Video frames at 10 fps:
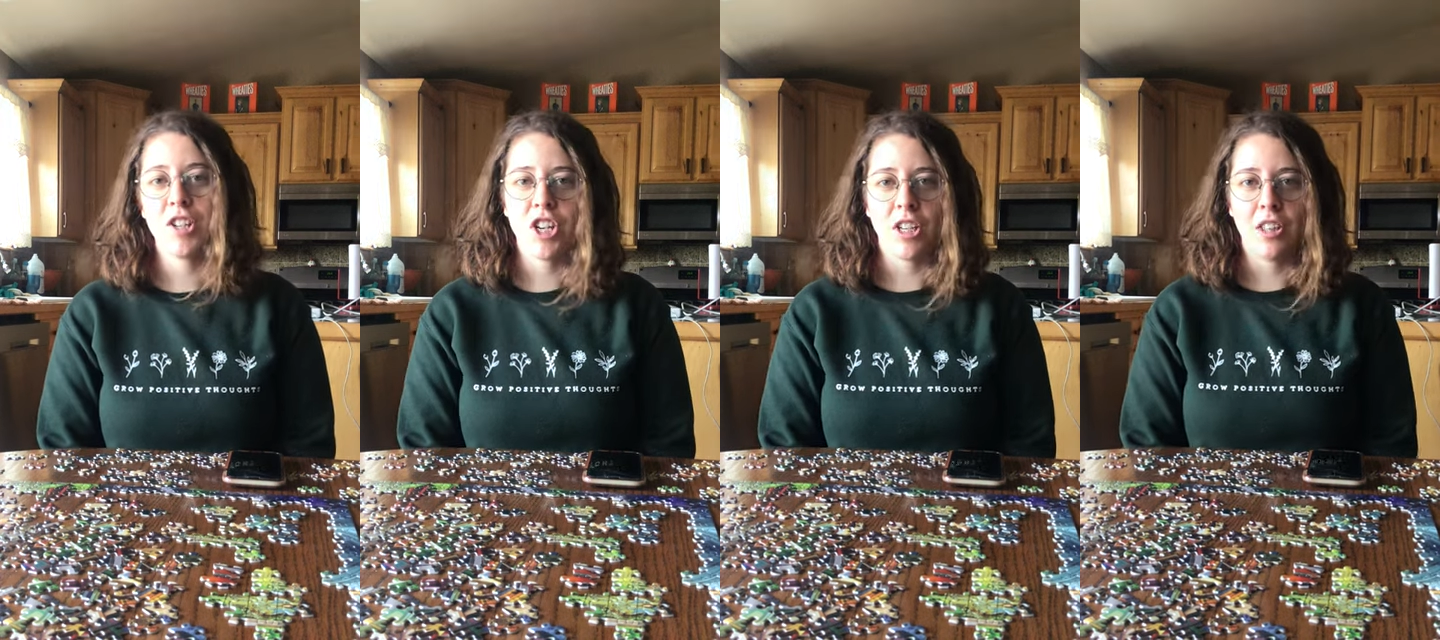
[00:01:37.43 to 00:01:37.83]

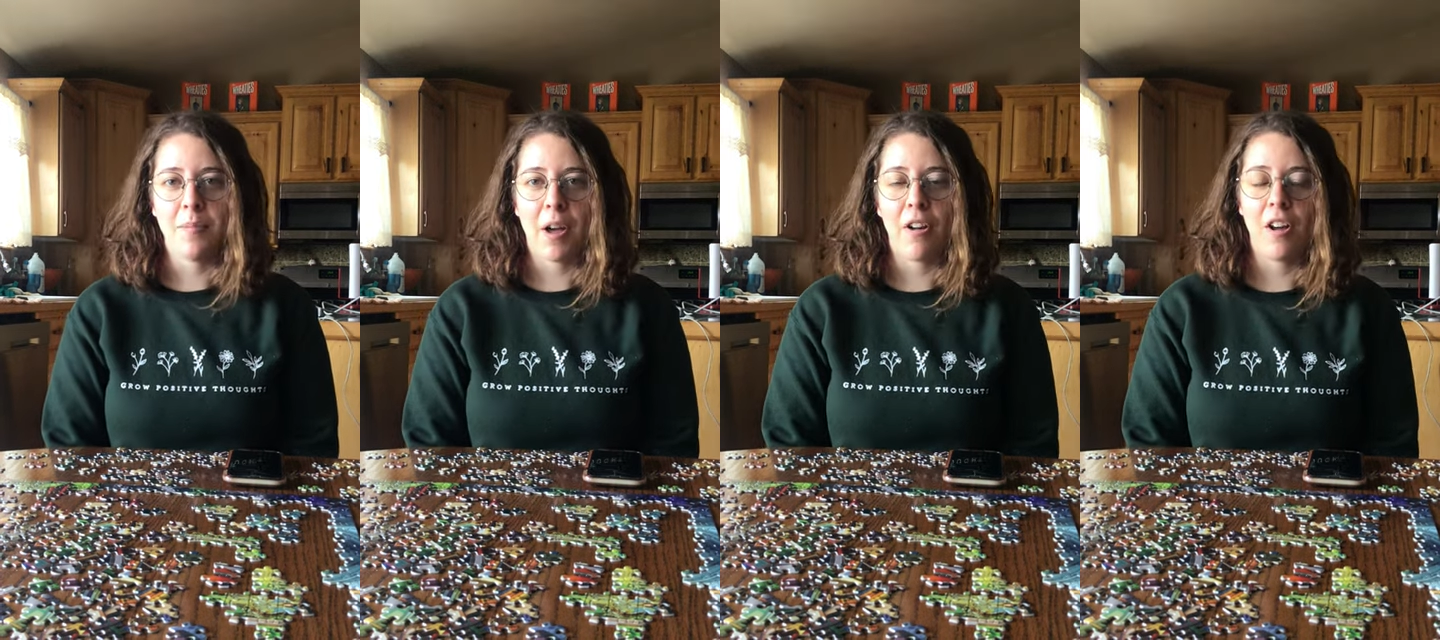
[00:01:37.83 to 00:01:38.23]
check
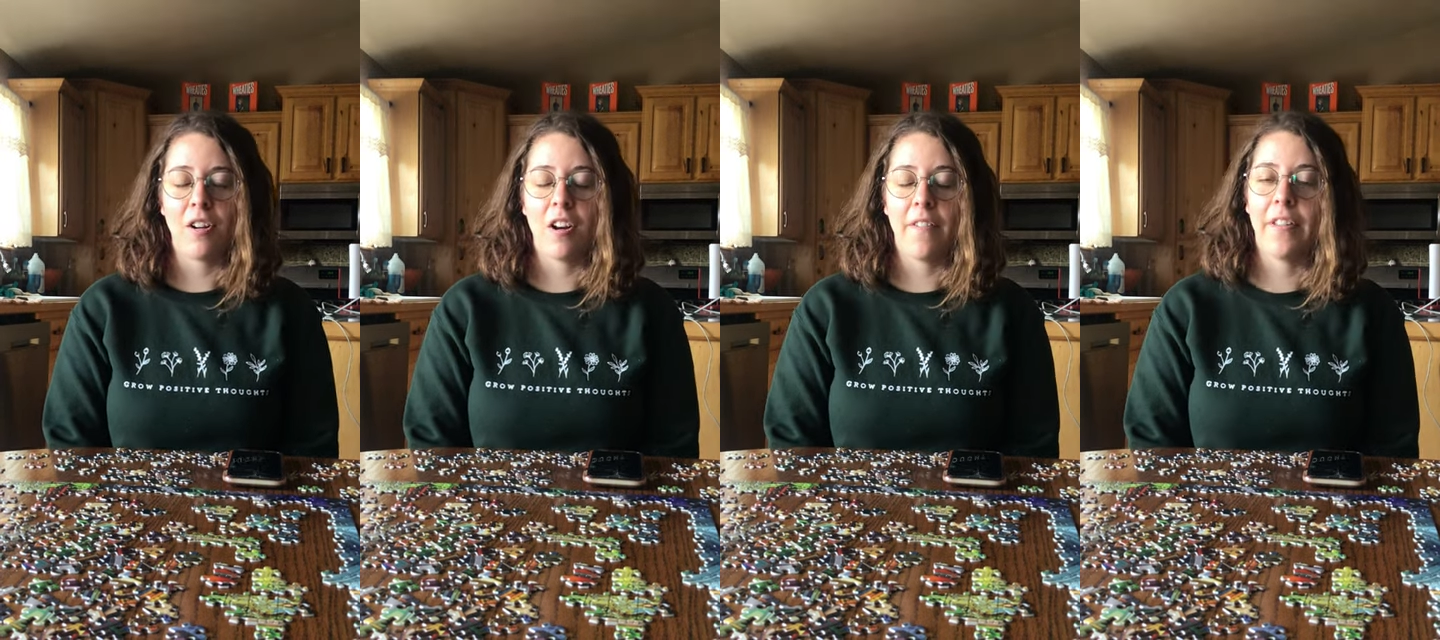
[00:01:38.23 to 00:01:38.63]
them out on
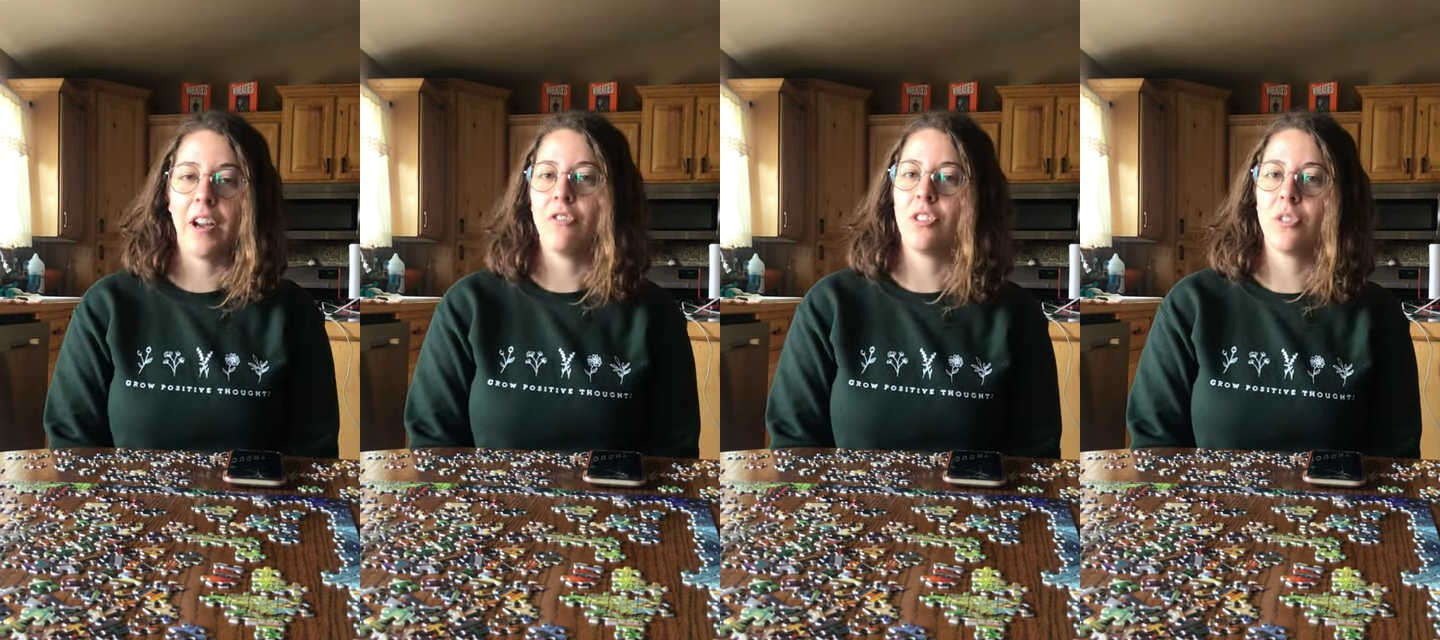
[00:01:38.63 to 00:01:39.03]
our
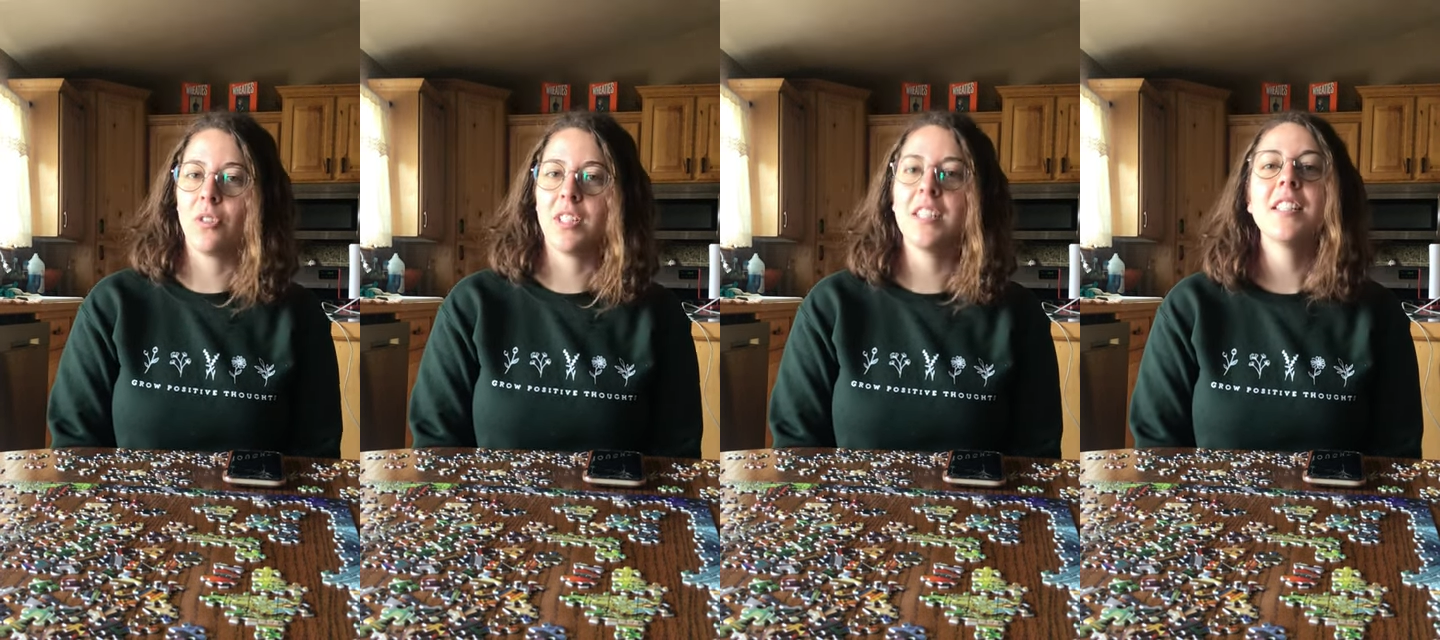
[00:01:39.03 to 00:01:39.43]
online
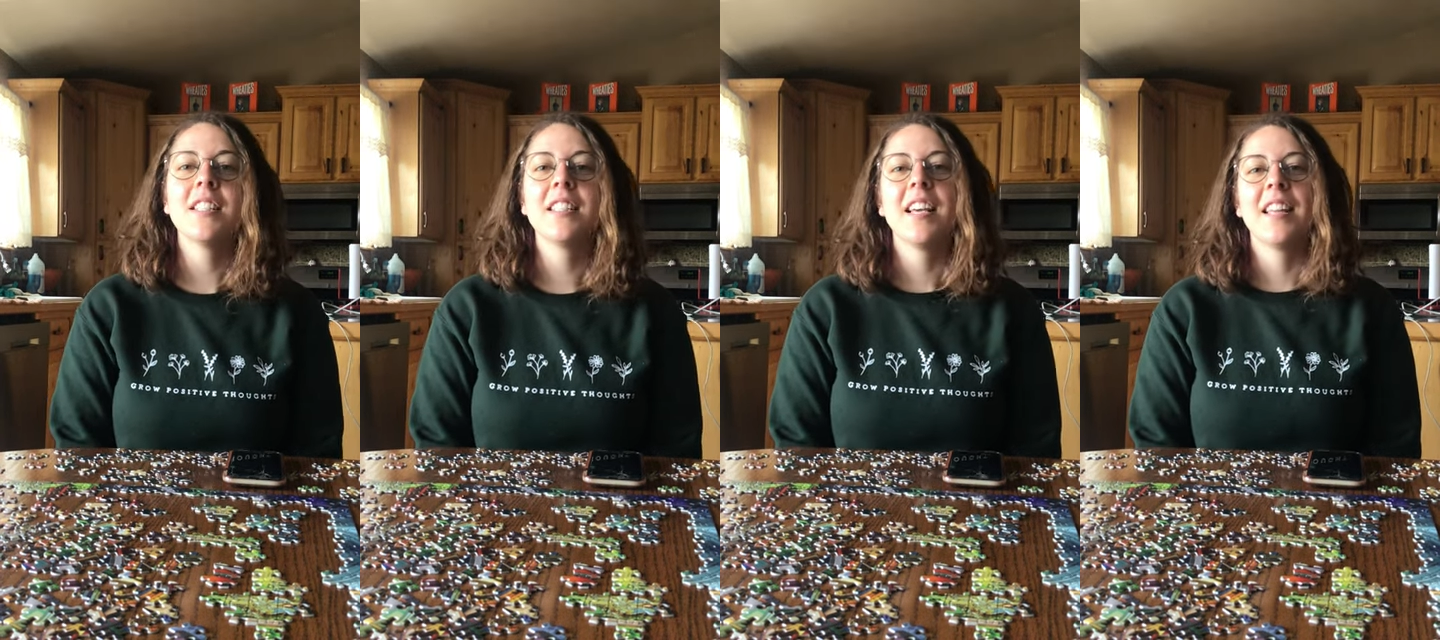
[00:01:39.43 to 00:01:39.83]
resources.
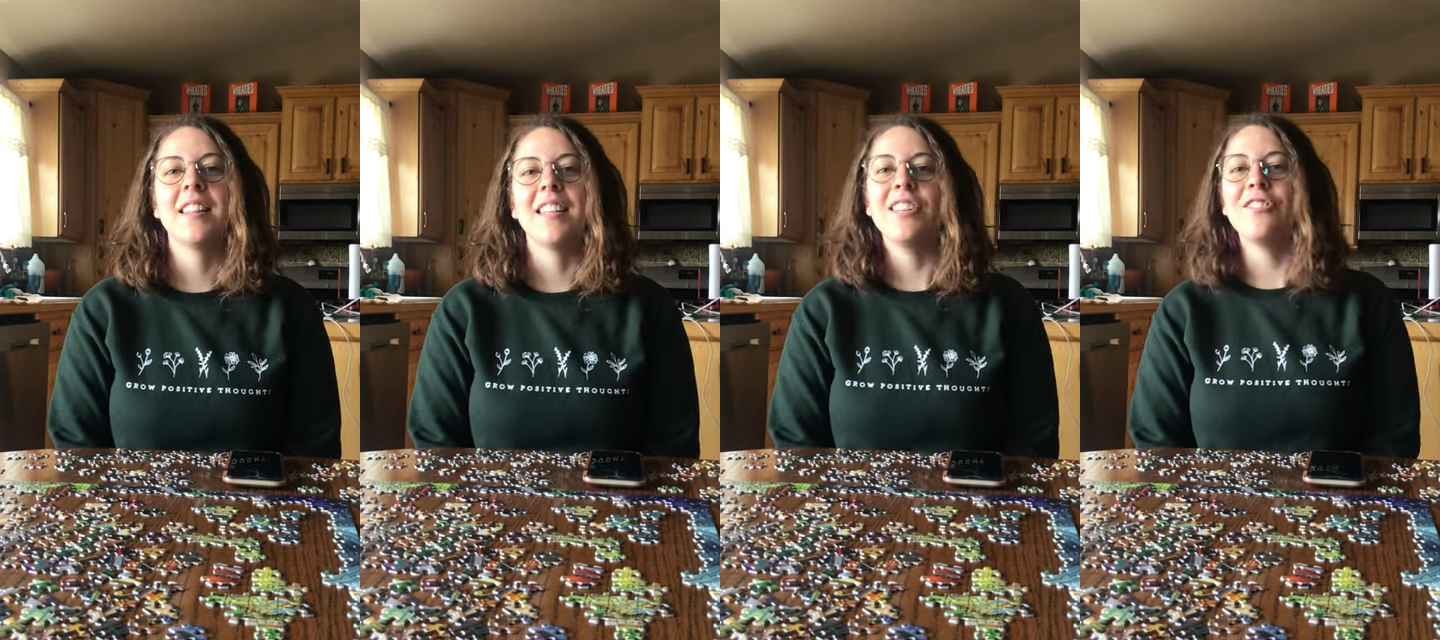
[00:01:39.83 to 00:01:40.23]

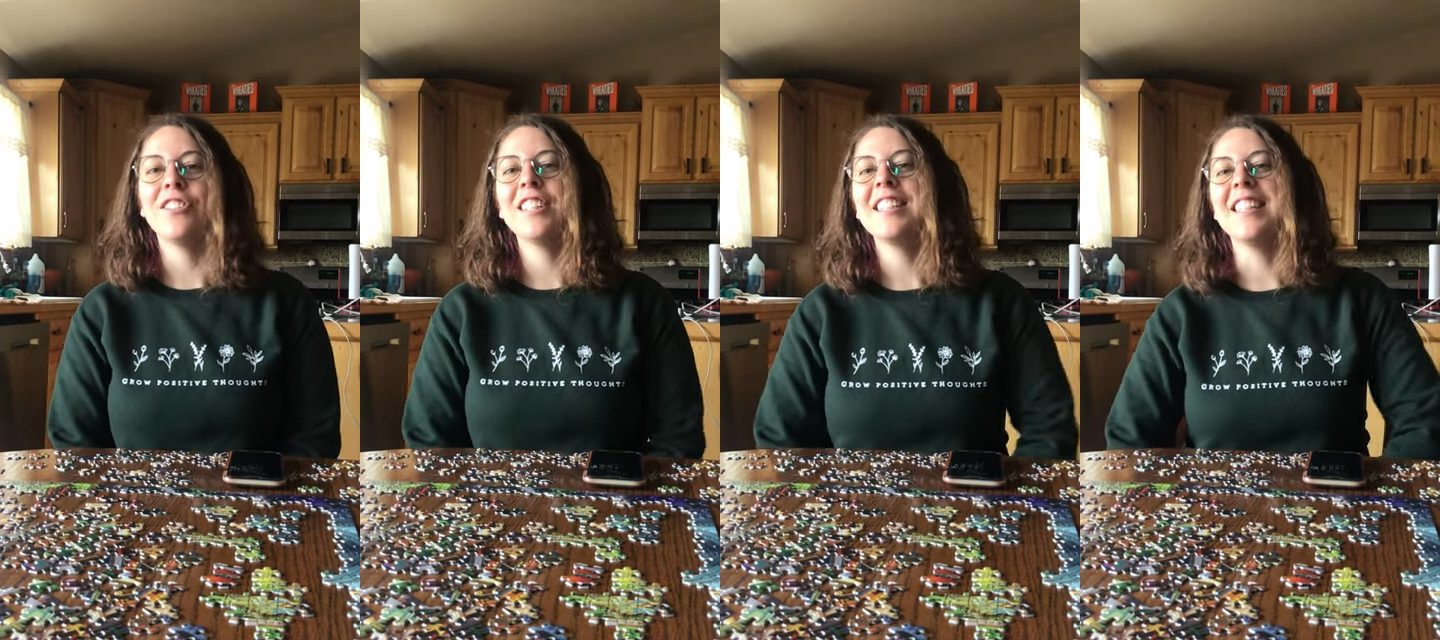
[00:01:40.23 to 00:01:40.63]
Thank you
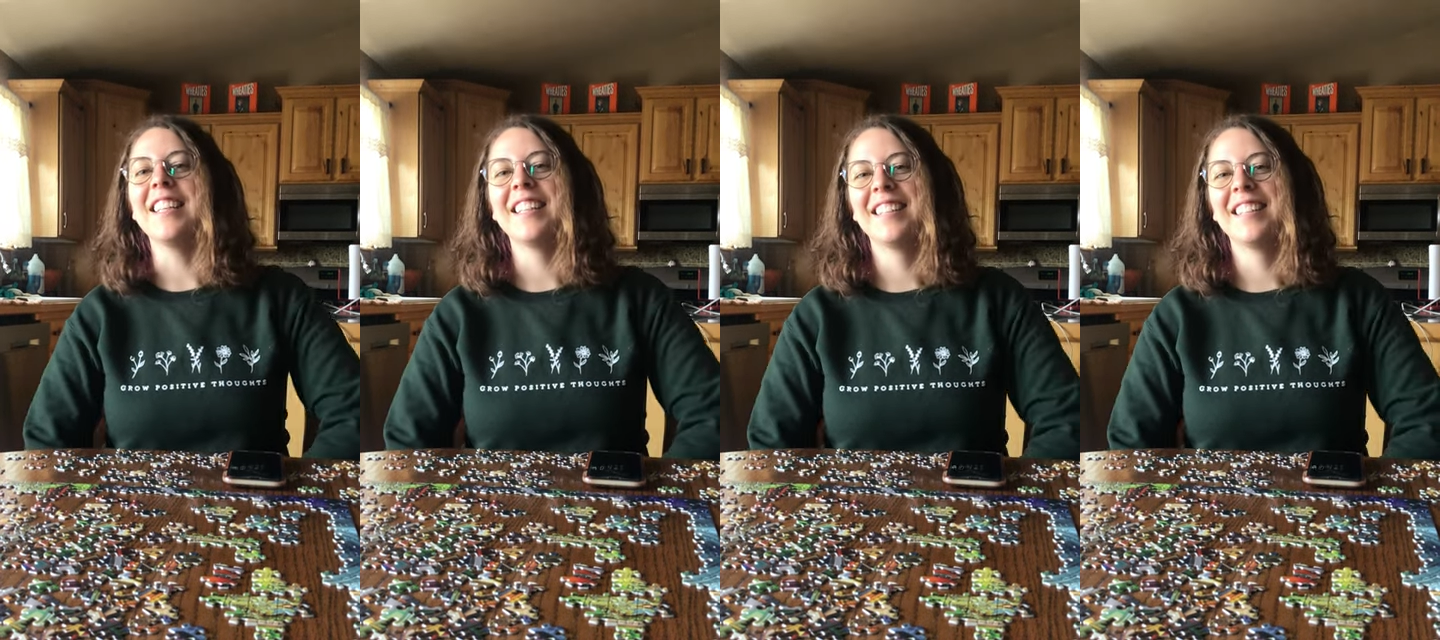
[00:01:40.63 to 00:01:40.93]
for listening.